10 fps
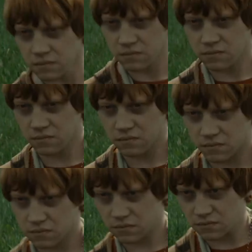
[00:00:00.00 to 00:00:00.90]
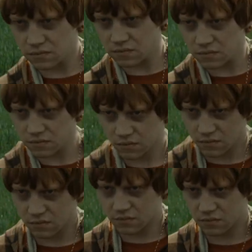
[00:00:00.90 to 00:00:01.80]
a couple of months becomes
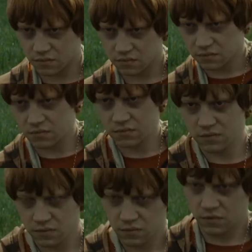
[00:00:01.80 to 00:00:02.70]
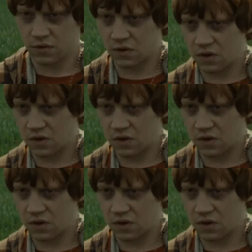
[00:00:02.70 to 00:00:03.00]
irritable and moody and